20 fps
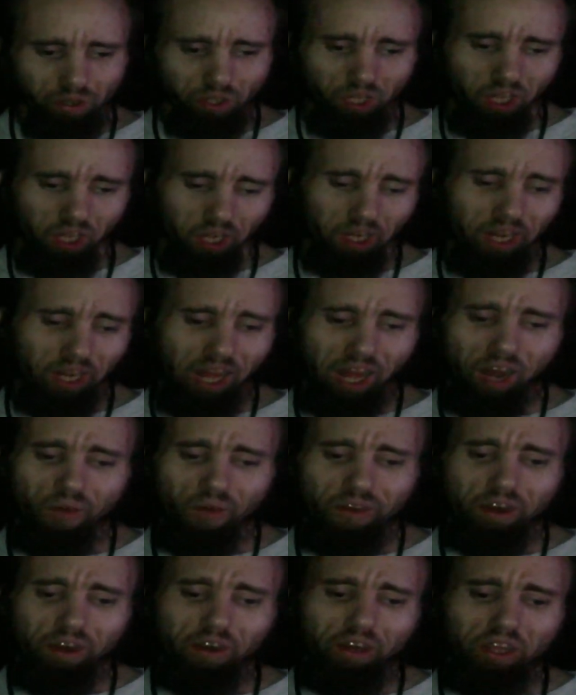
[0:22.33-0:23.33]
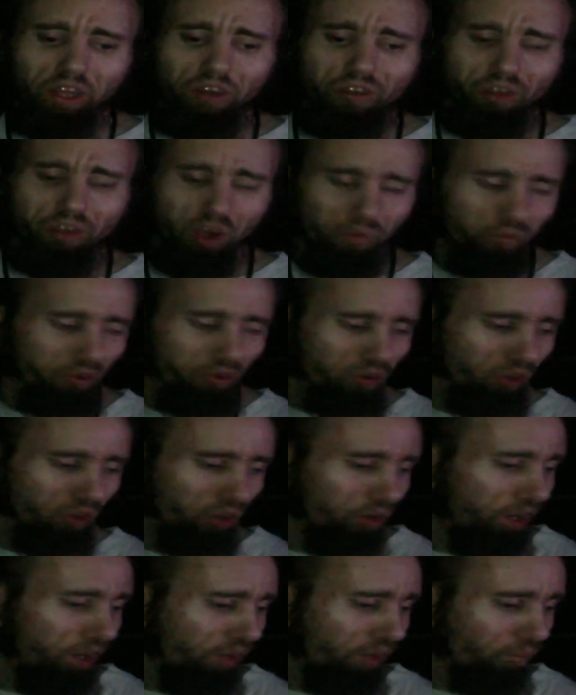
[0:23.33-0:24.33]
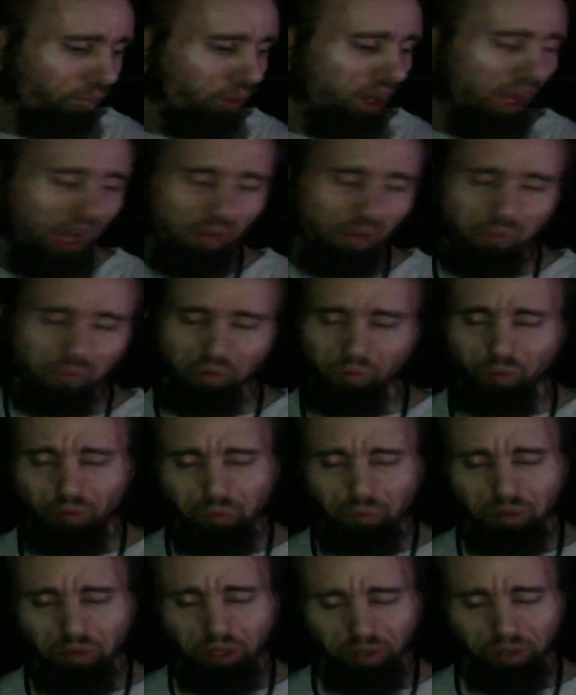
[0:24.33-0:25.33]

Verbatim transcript: And how it leads up to like what happened with me.